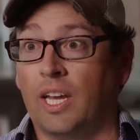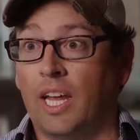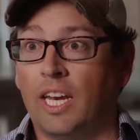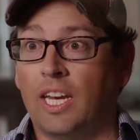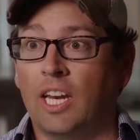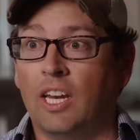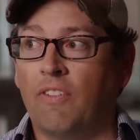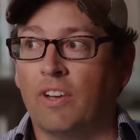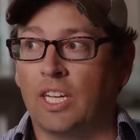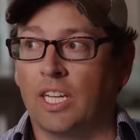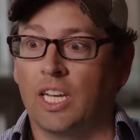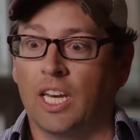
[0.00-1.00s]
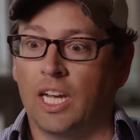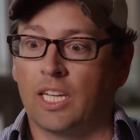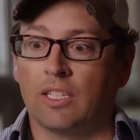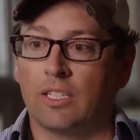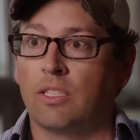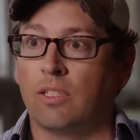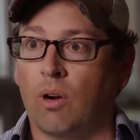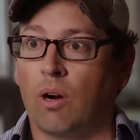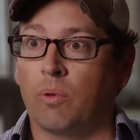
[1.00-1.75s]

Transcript: and if it can connect us to our